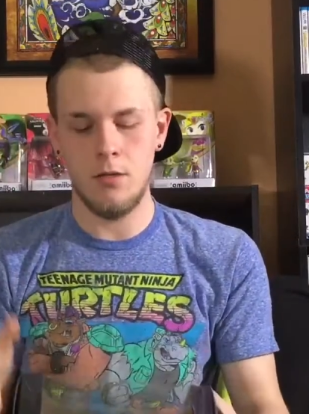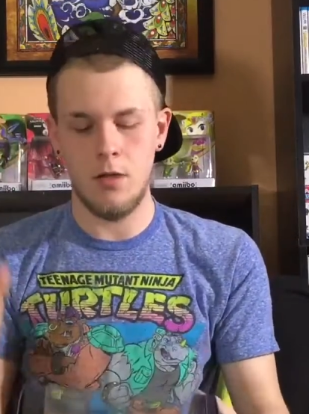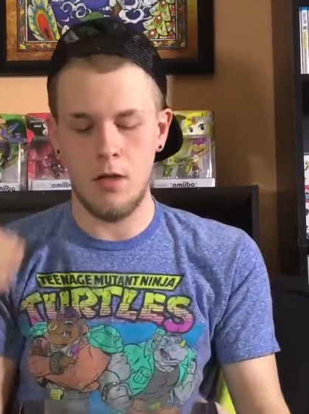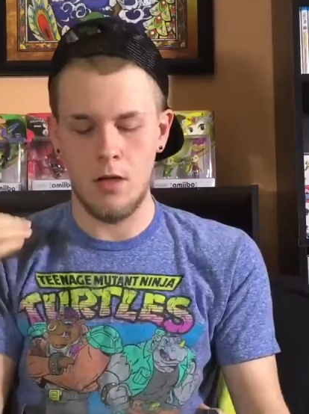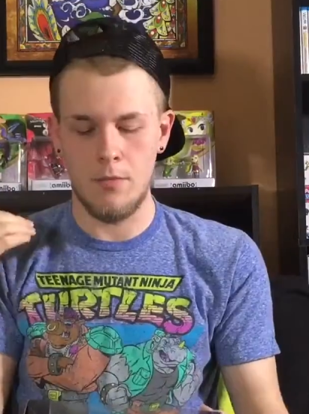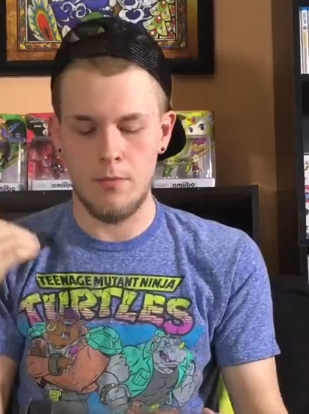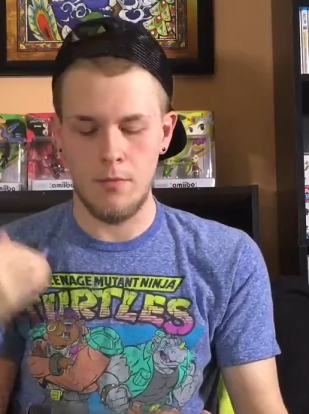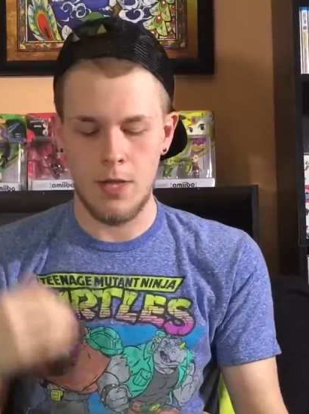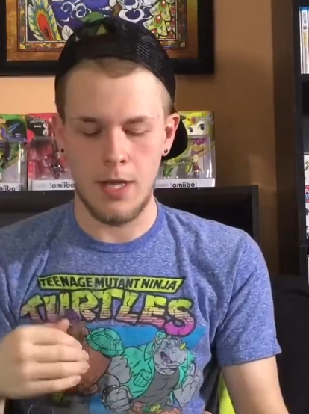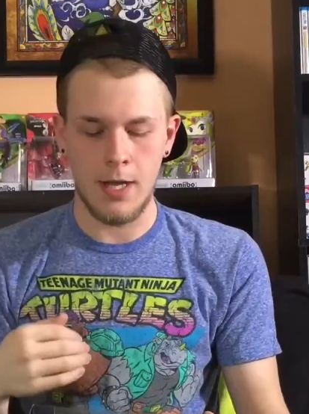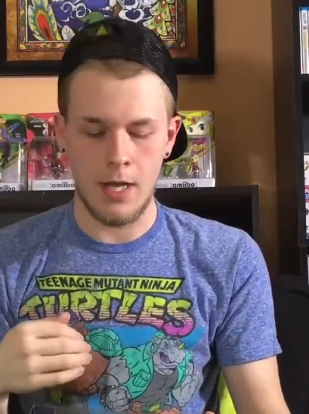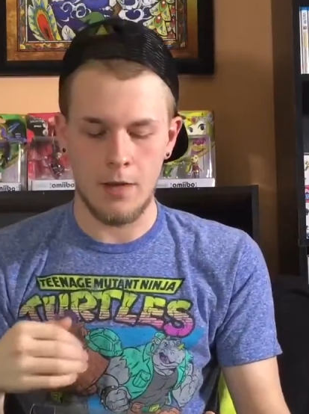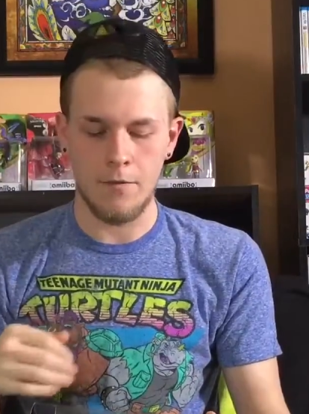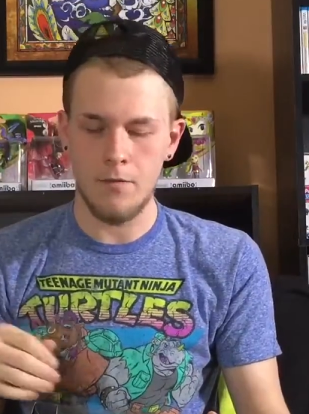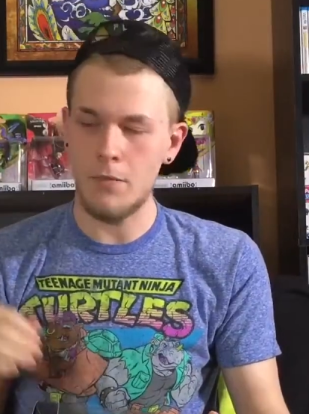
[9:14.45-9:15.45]
I
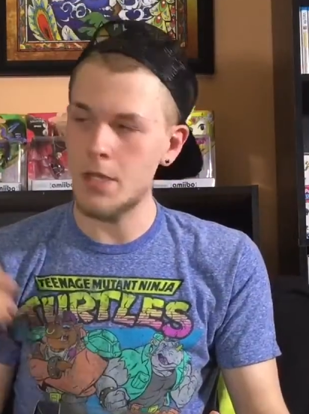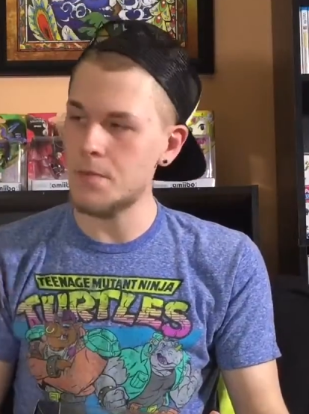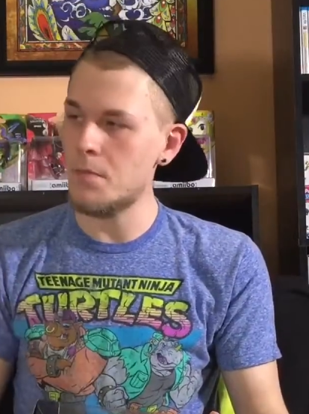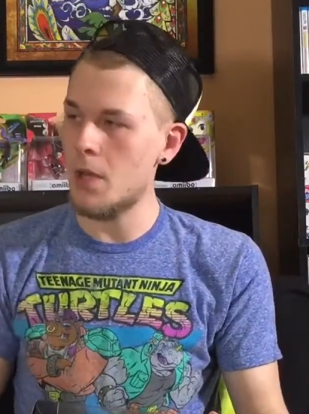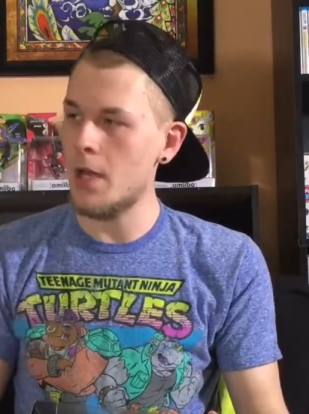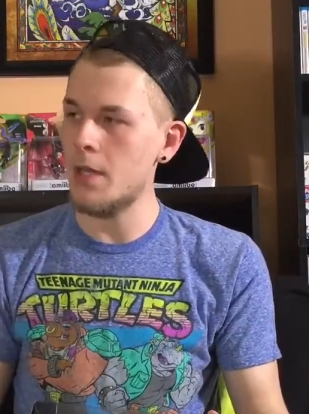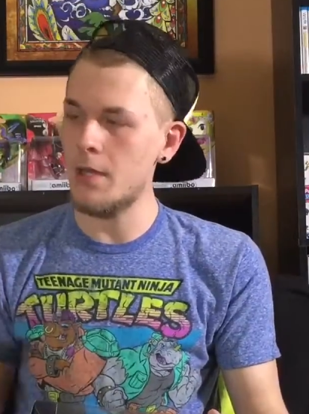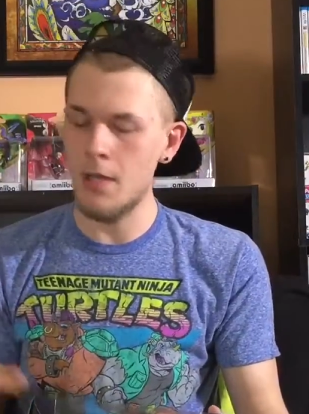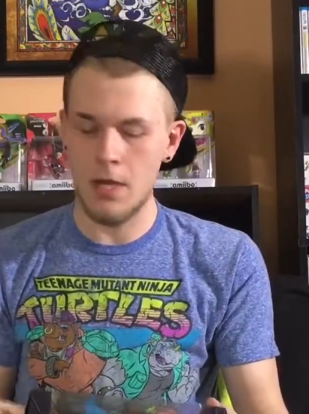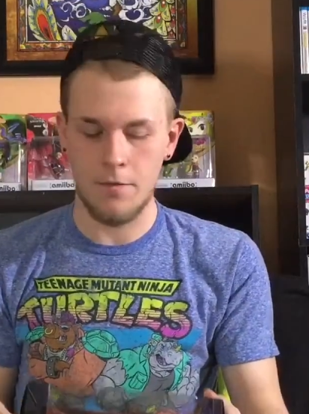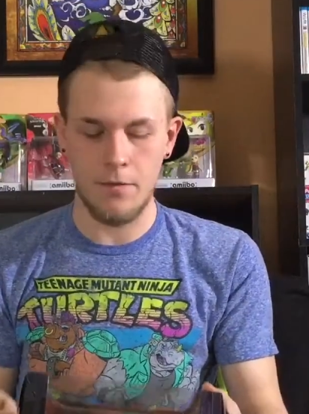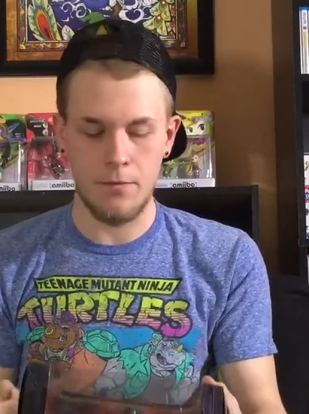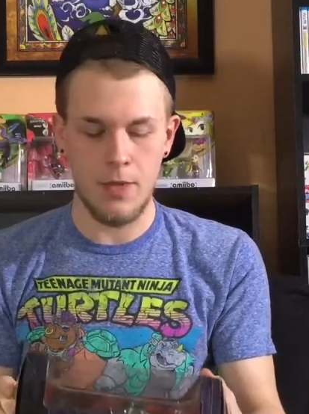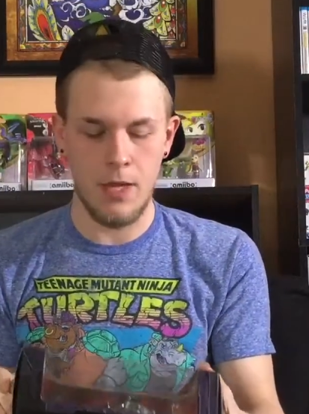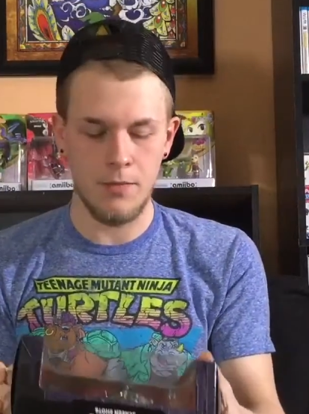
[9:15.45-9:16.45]
got it from Best Buy, he got it
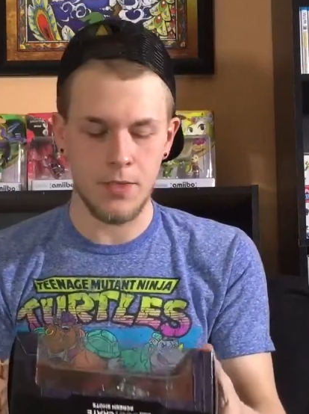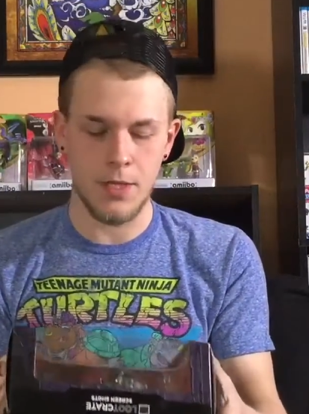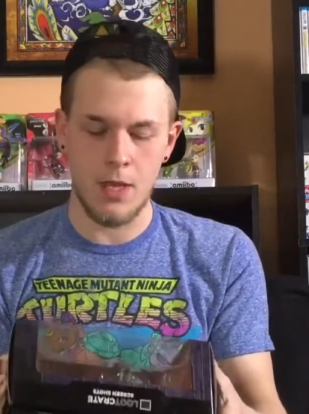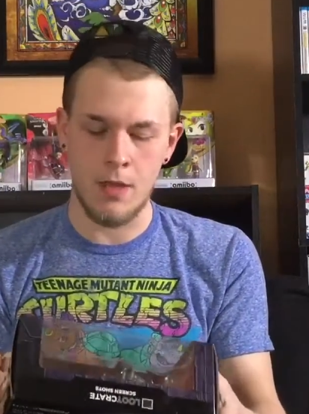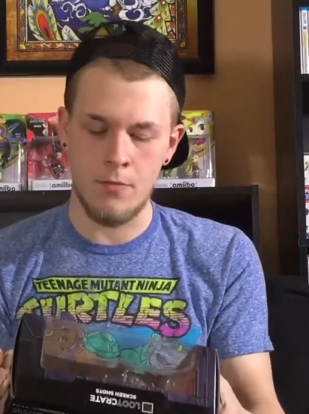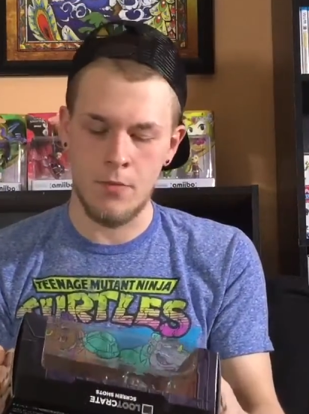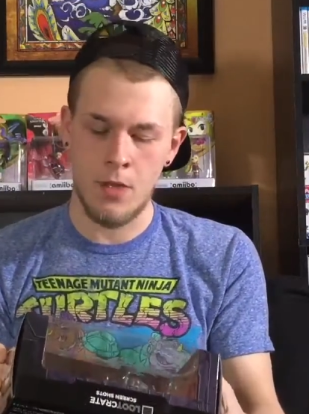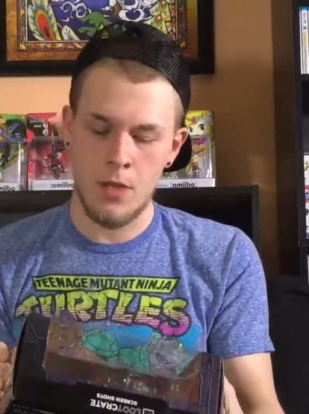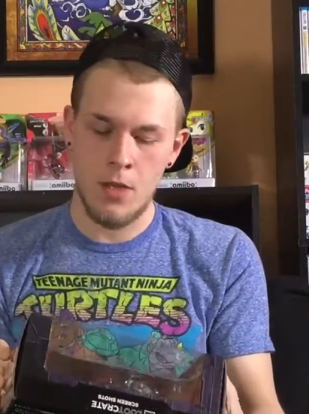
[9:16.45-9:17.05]
from GameStop.